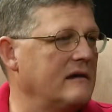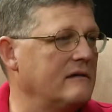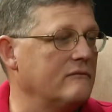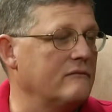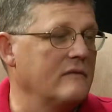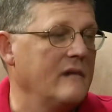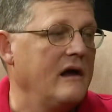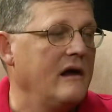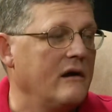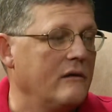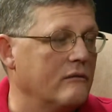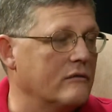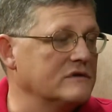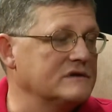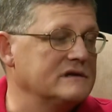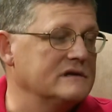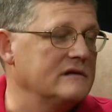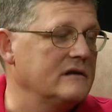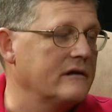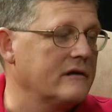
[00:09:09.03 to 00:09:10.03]
and we're
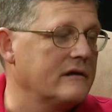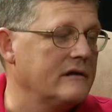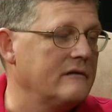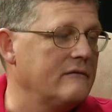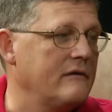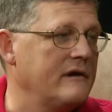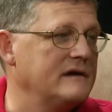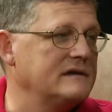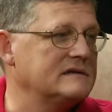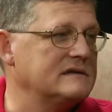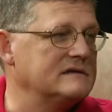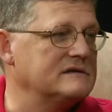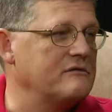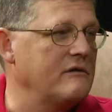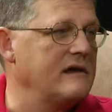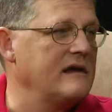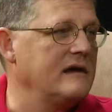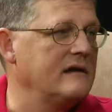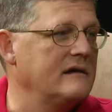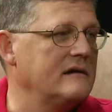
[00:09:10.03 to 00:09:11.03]
still looking at ways to
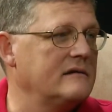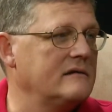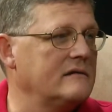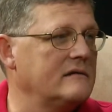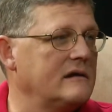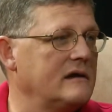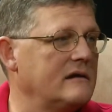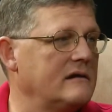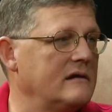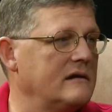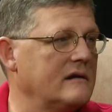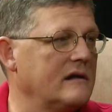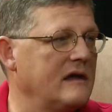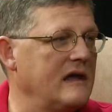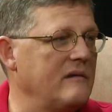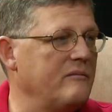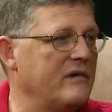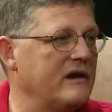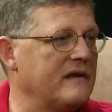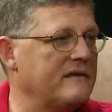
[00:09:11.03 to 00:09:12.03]
tweaking it and
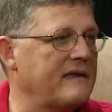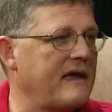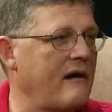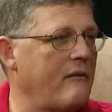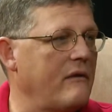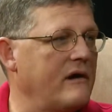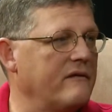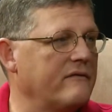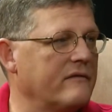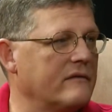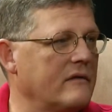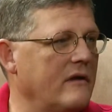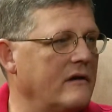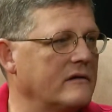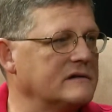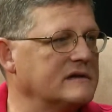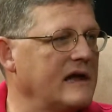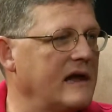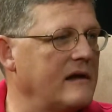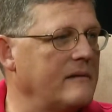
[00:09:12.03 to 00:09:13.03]
keeping it that way for a
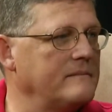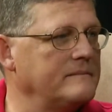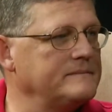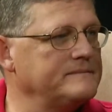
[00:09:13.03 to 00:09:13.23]
long time.